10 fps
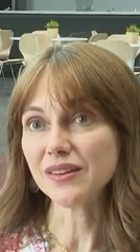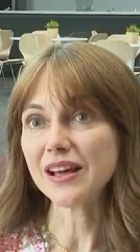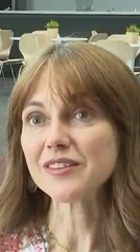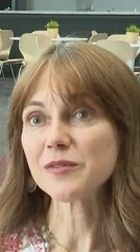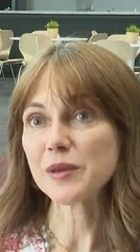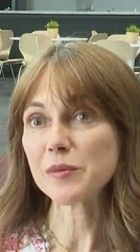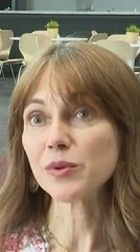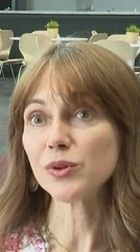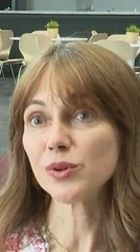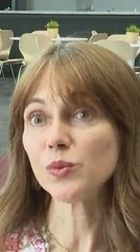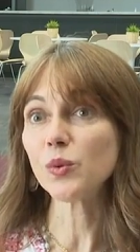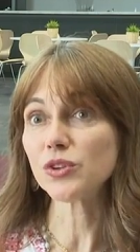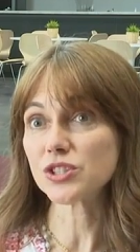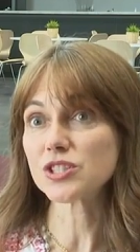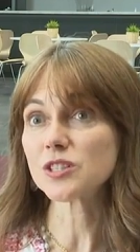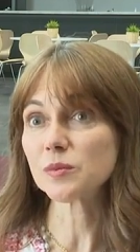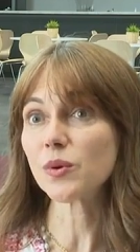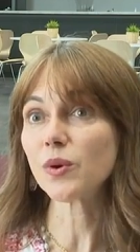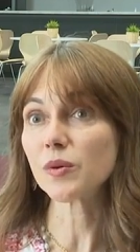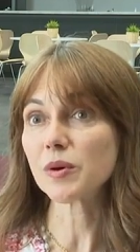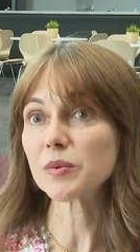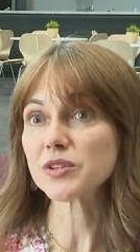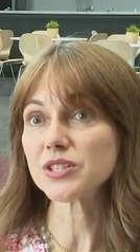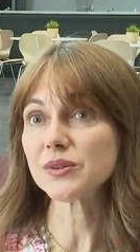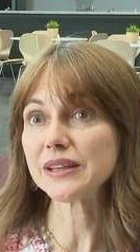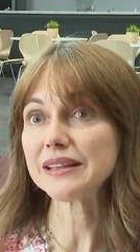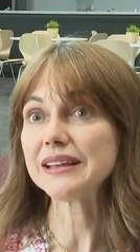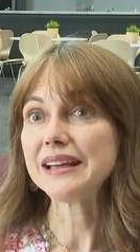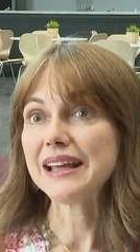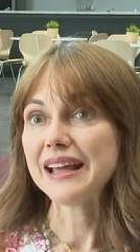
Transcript: and a lot of people who want to support what we're doing